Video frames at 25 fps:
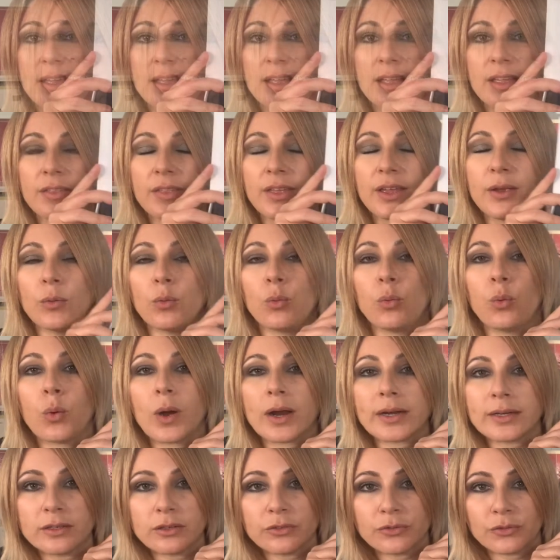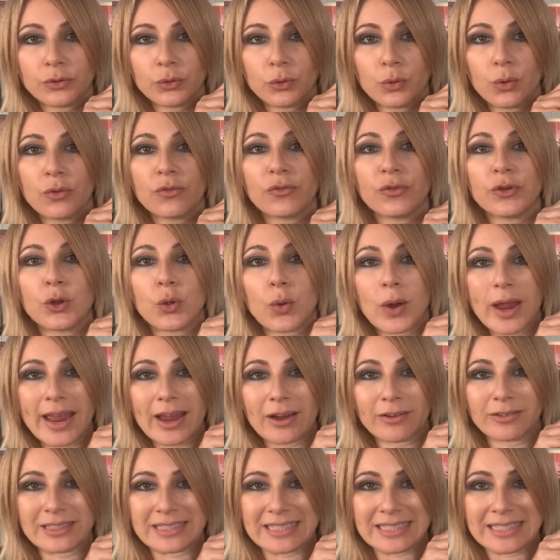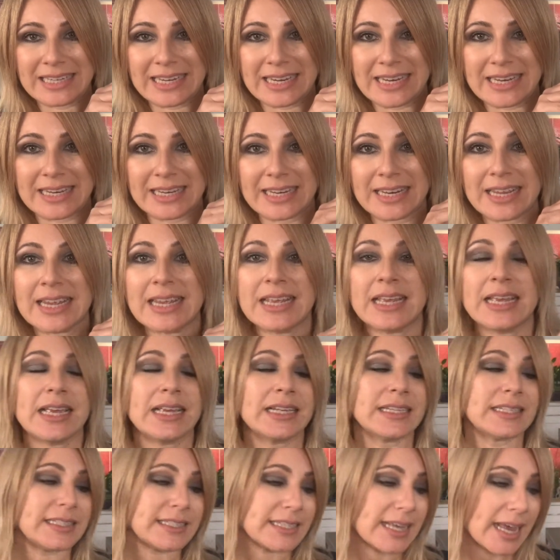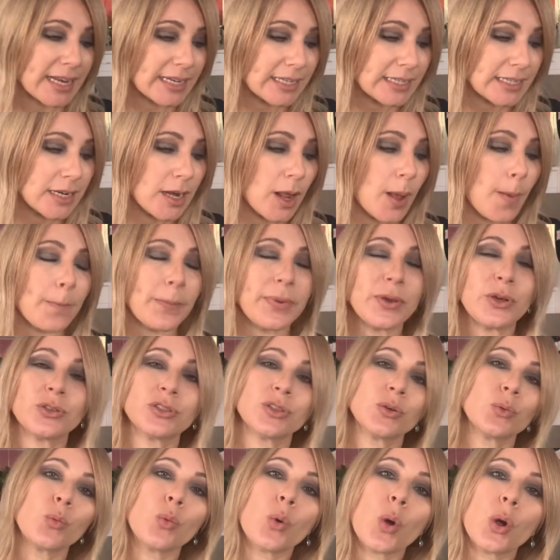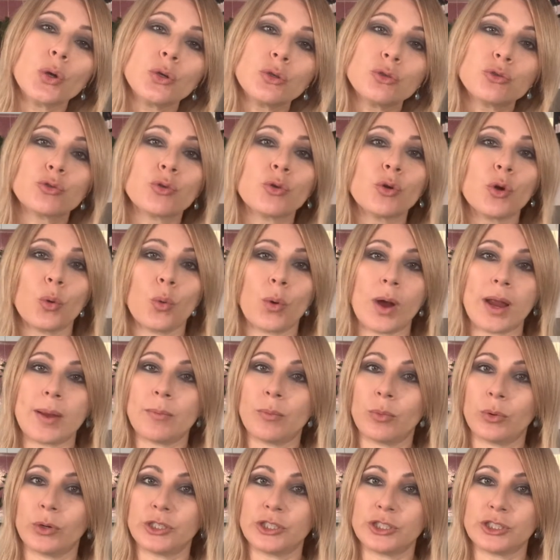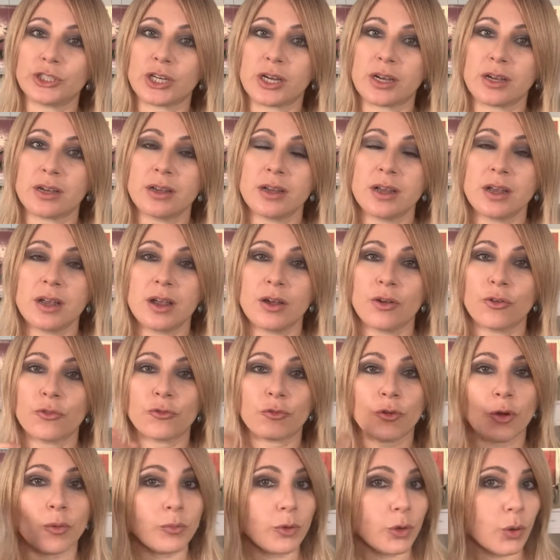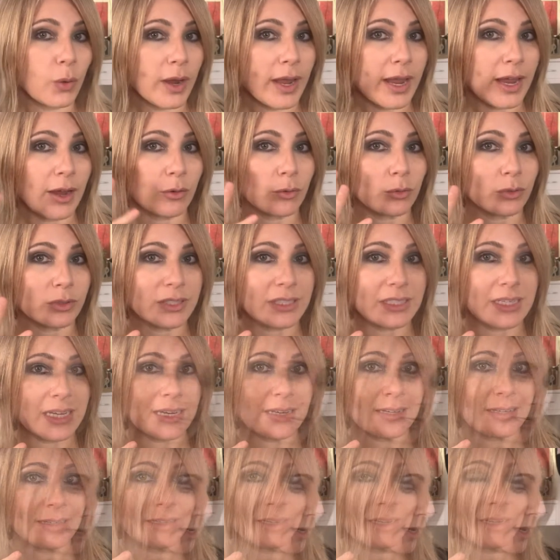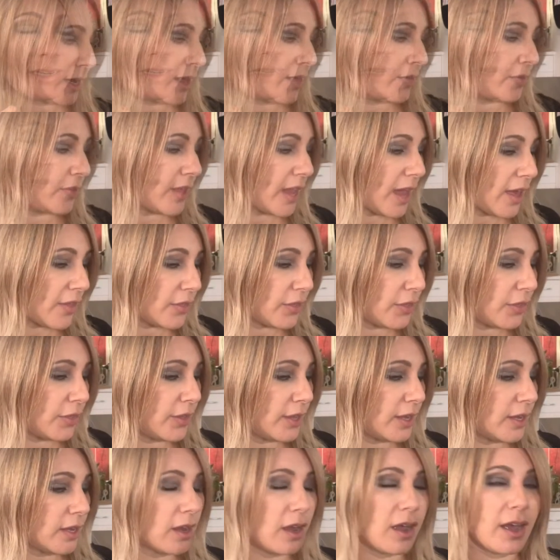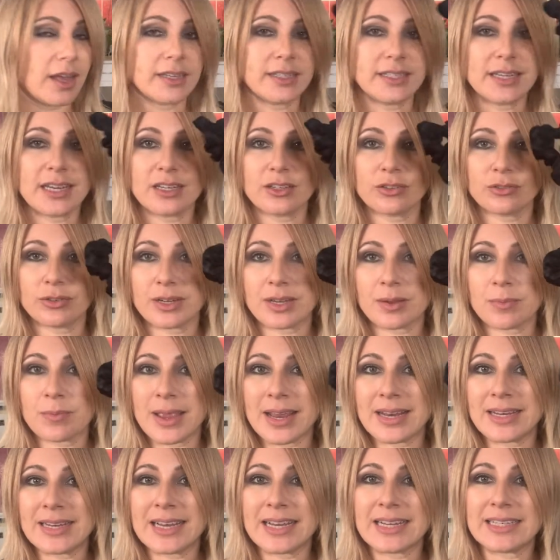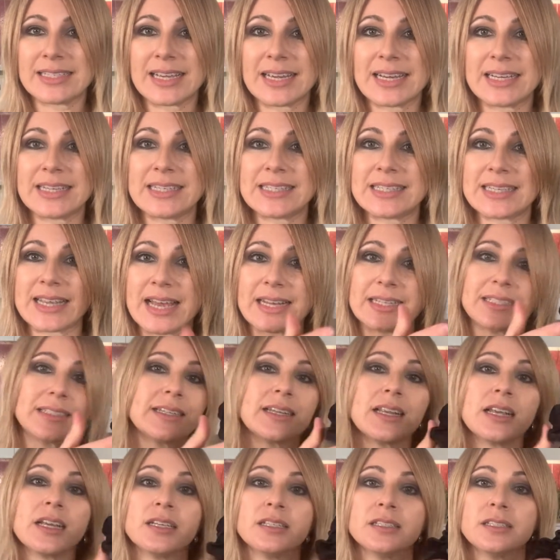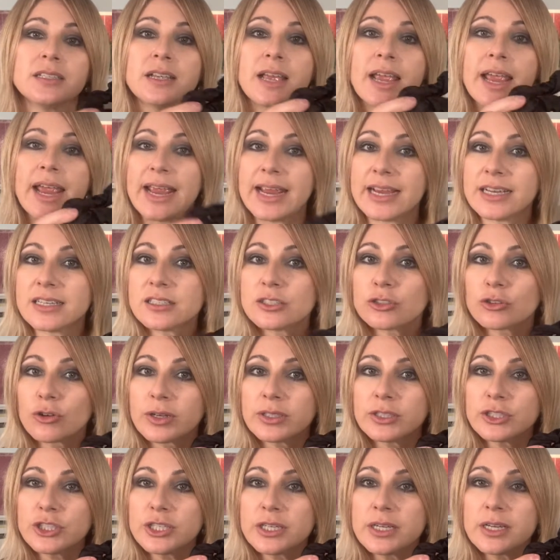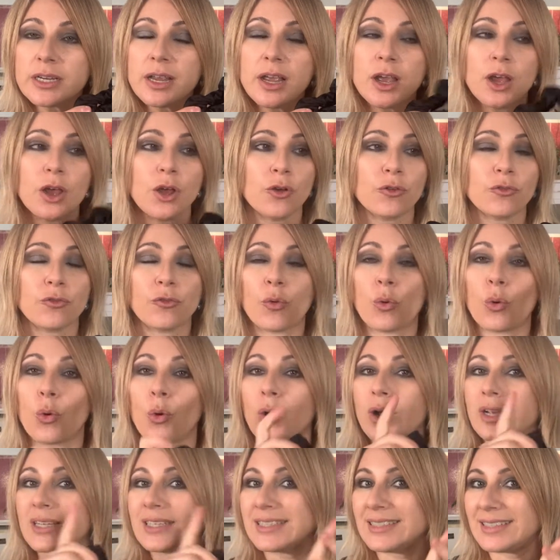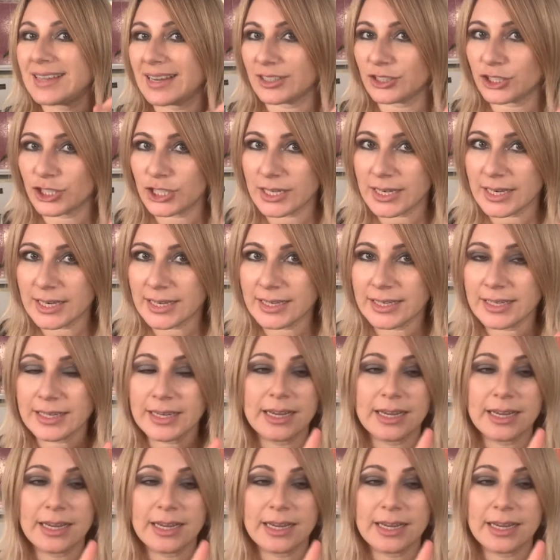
Sat They're wonderful for your hair and skin. Satin, because it won't draw away moisture from your hair or skin. The other thing I tend to recommend is a satin hair scrunchie for sectioning